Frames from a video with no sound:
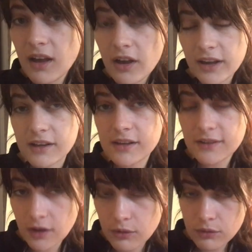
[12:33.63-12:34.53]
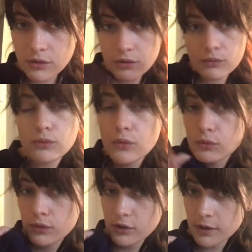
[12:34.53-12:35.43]
Okay, so
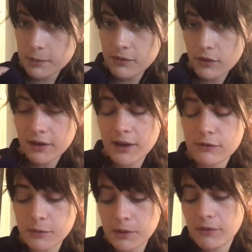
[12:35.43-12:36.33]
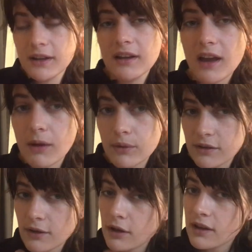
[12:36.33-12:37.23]
real quick before I go out for my run, I want
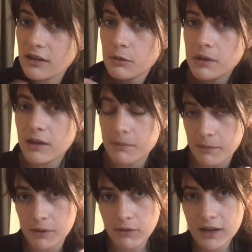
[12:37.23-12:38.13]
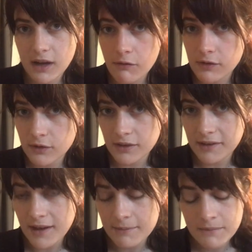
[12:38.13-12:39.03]
to talk a little bit about my running outfit for the
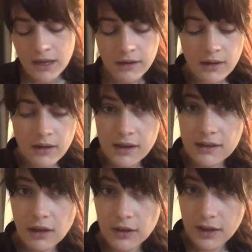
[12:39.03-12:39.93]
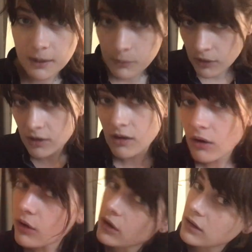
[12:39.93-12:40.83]
day. Now that I'm
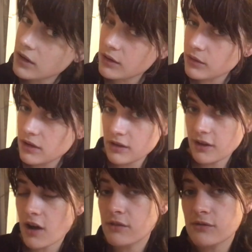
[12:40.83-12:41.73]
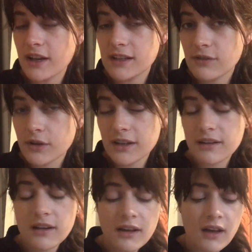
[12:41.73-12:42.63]
all gotten ready for it,
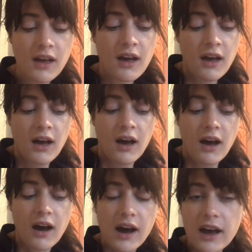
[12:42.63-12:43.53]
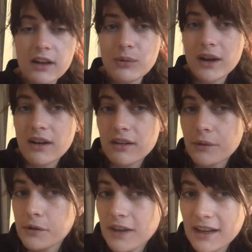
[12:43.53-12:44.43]
I wear a
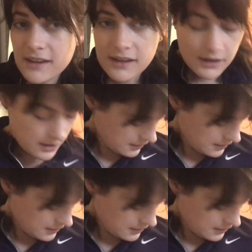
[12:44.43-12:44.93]
little Nike.